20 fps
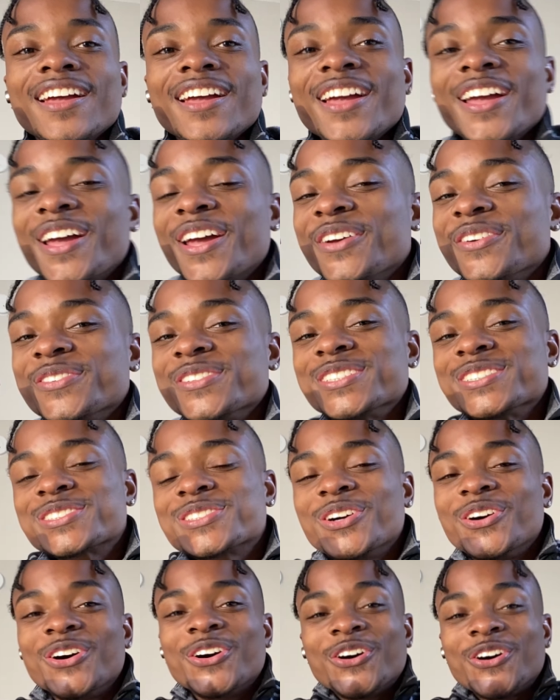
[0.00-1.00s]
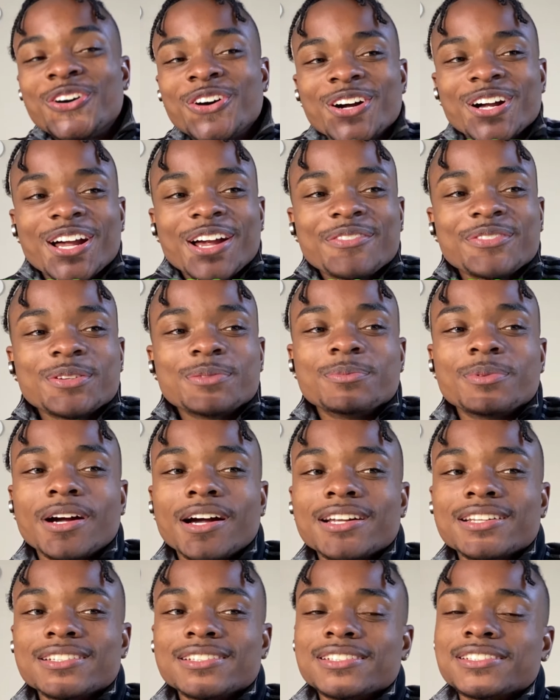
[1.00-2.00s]
Hey, what's going on,
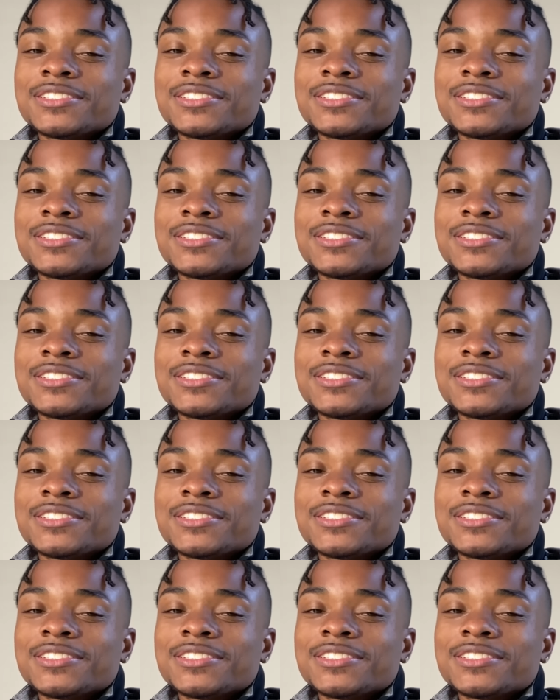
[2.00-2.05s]
everybody?